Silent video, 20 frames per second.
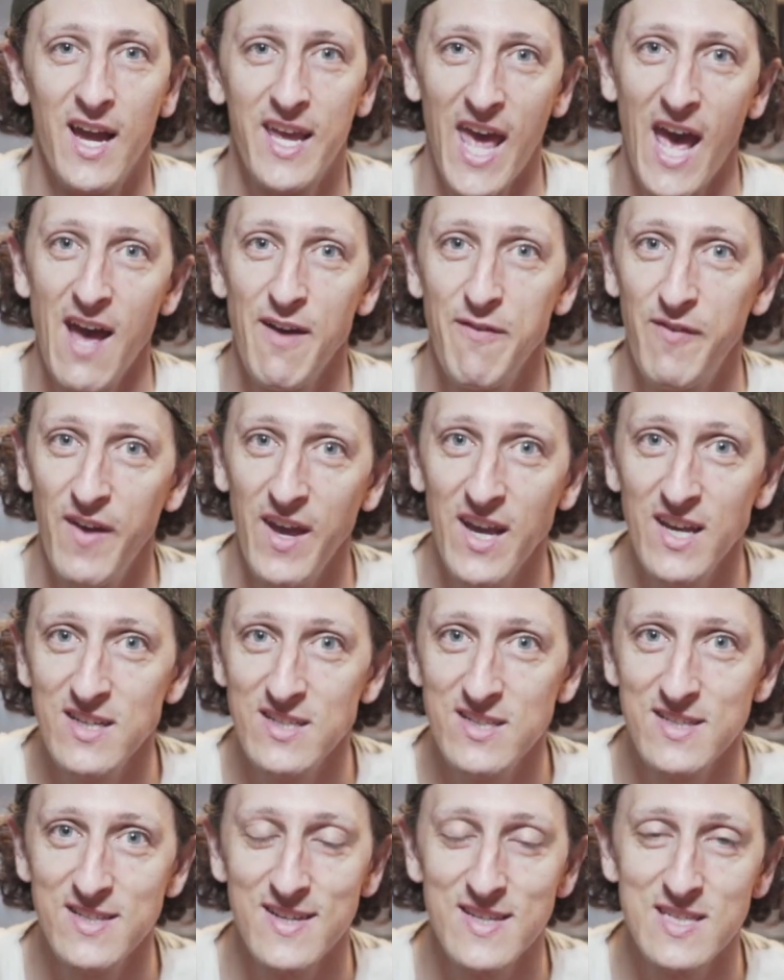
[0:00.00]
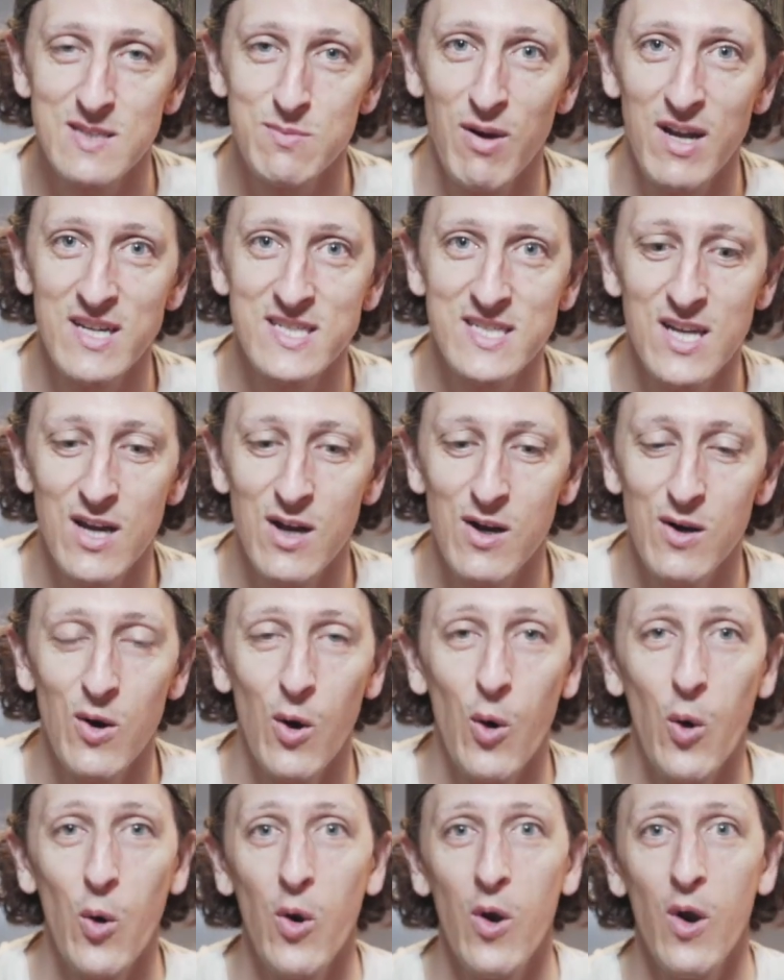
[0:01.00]
cafe's espresso
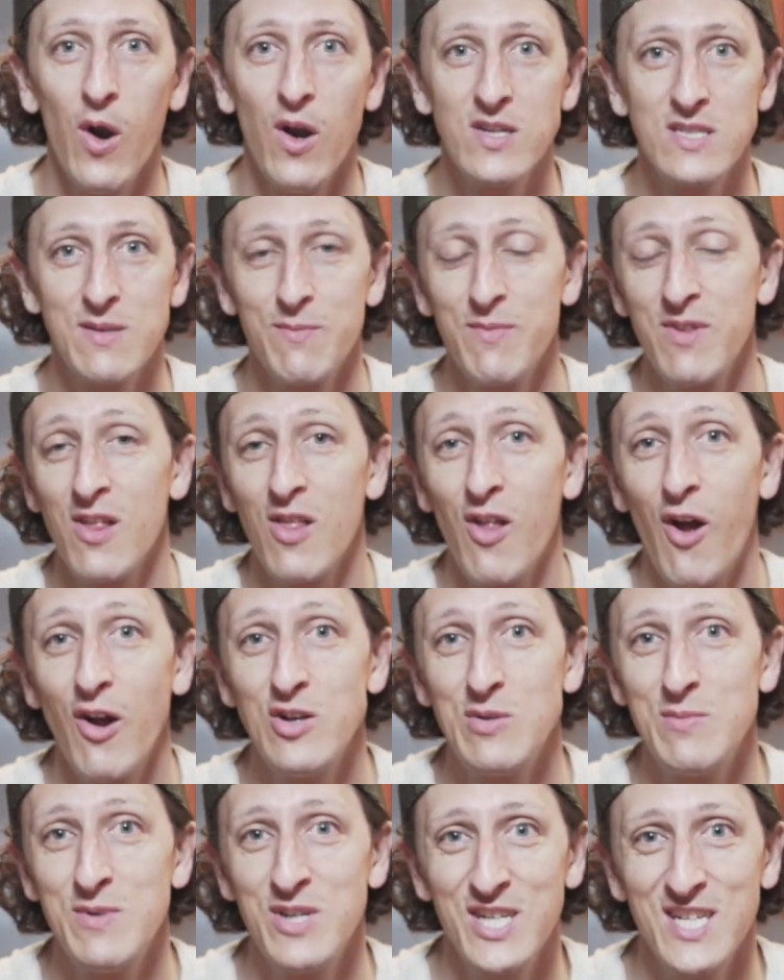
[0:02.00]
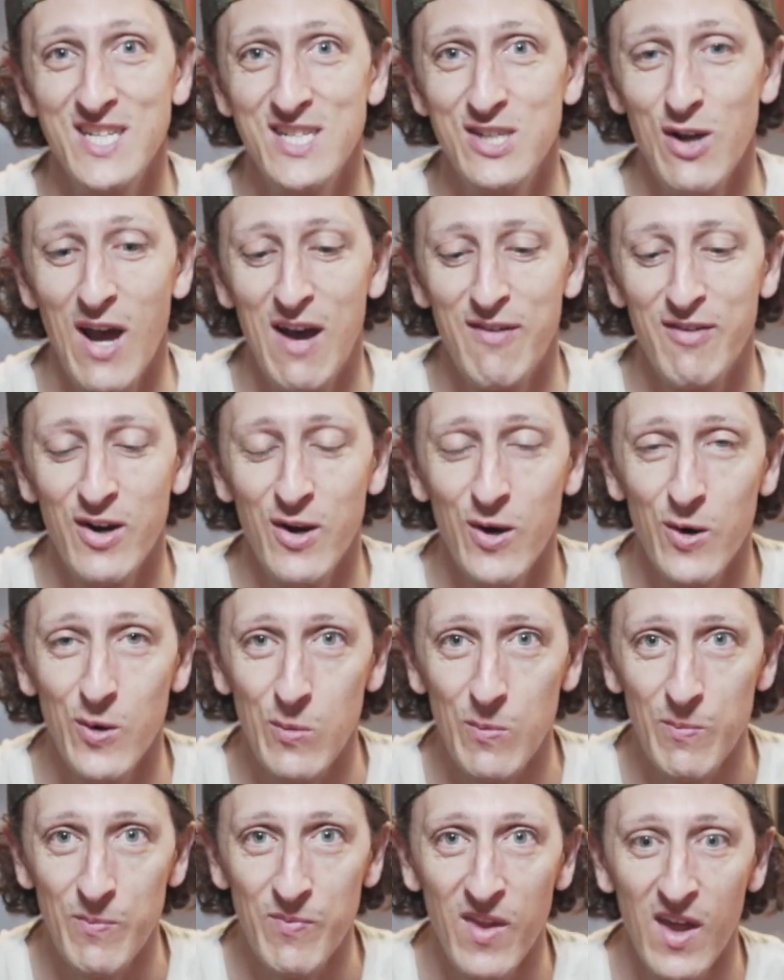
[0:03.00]
or some of the larger machines you have at
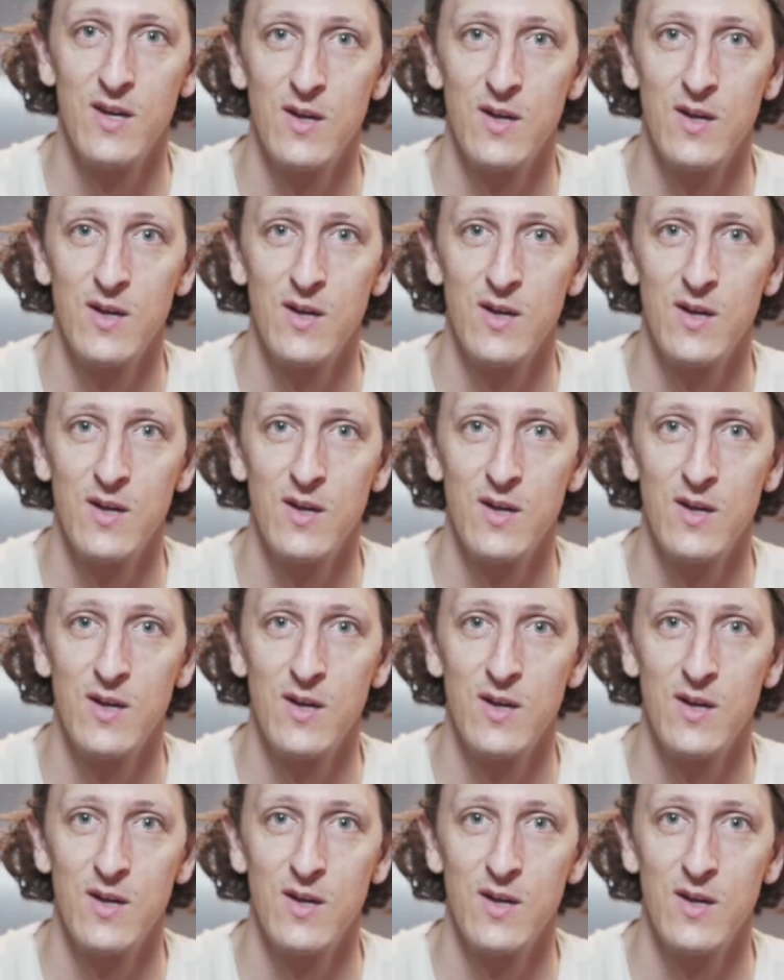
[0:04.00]
home.